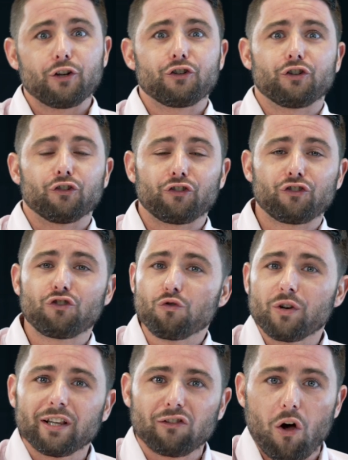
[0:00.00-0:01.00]
to
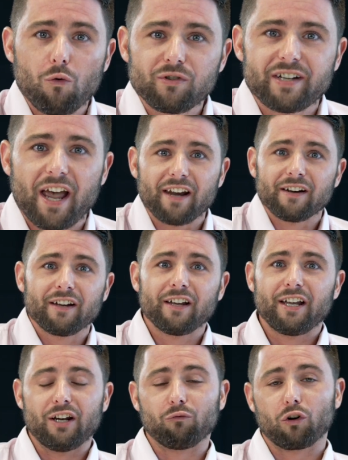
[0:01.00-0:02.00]
student loan debt
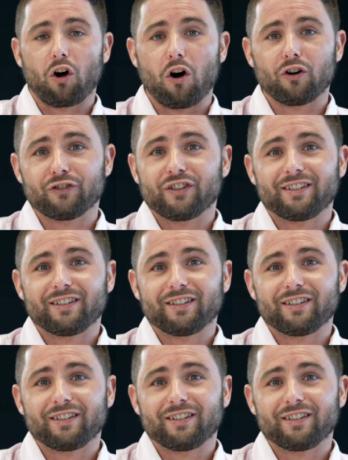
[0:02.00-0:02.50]
in regards